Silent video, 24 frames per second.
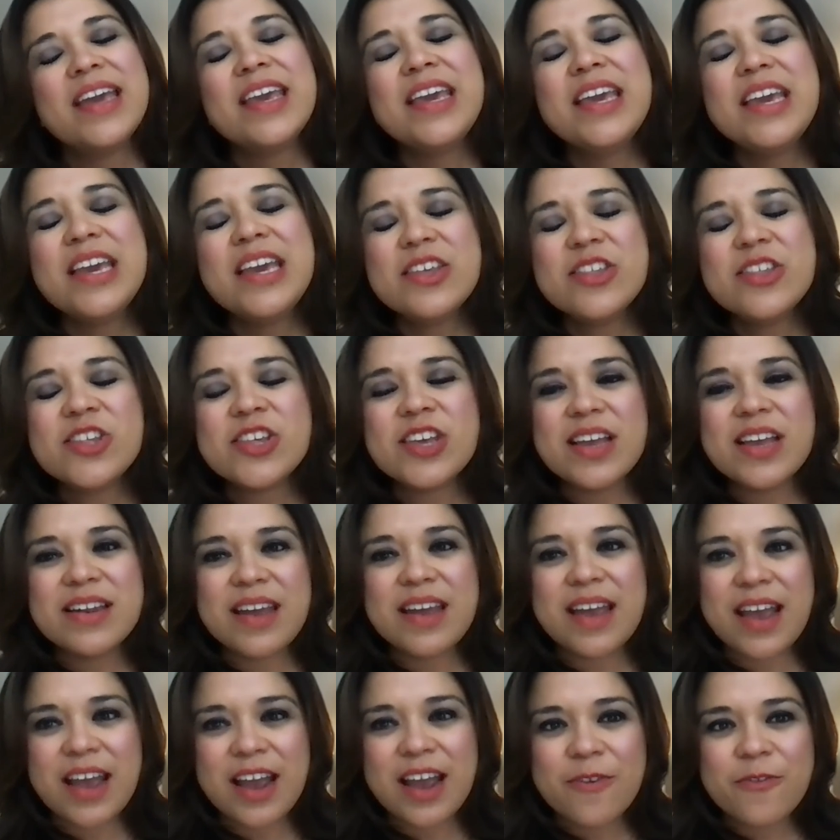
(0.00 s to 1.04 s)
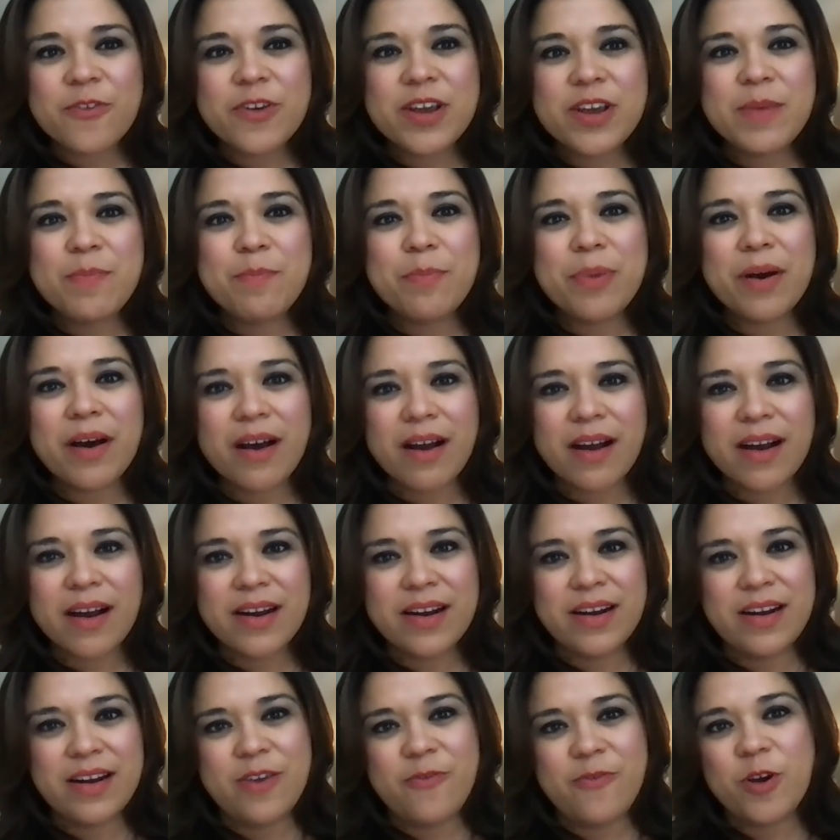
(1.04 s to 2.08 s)
each and every
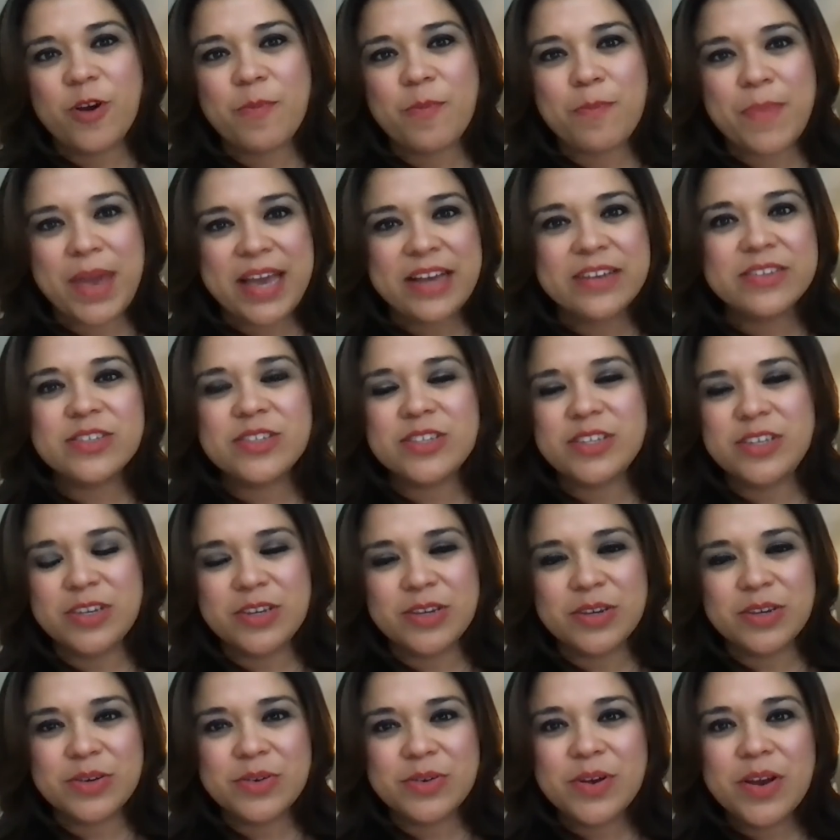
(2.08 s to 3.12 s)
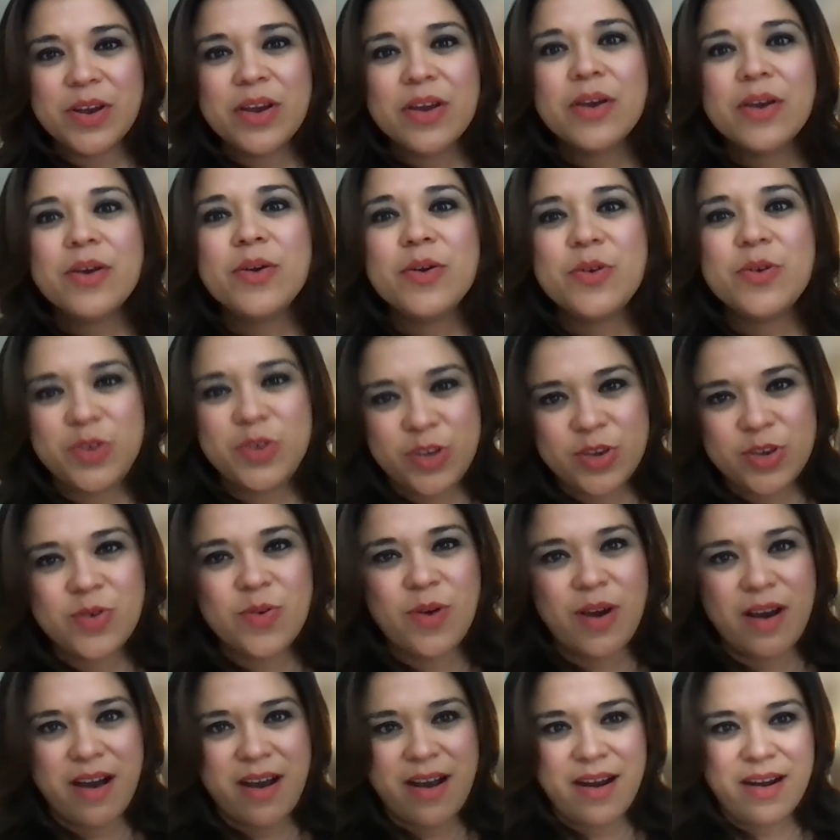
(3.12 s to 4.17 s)
part of what makes you who you
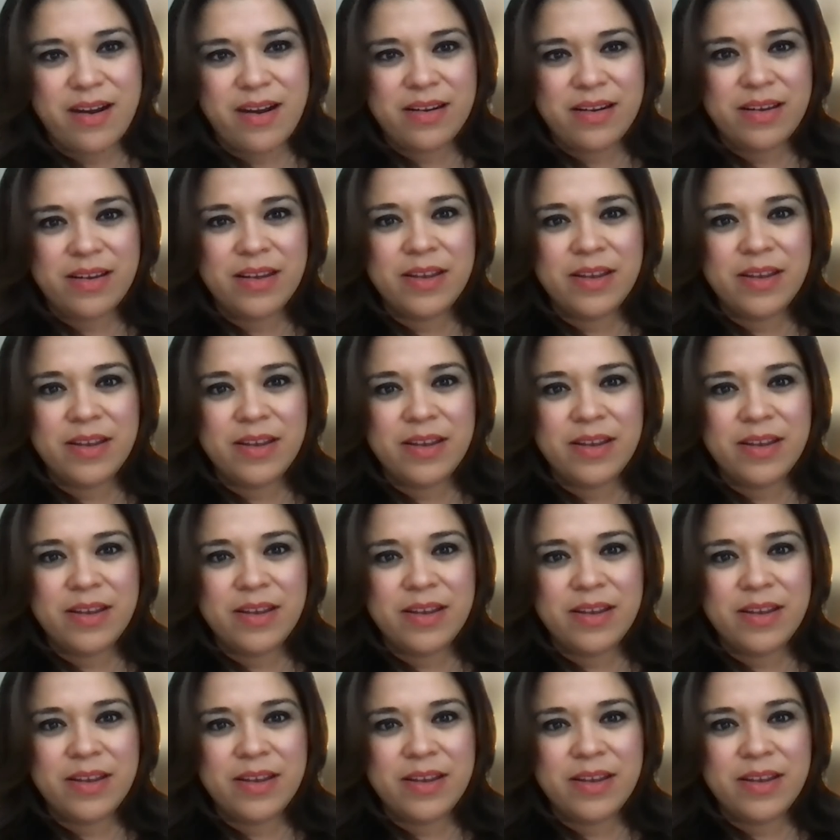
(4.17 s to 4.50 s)
are.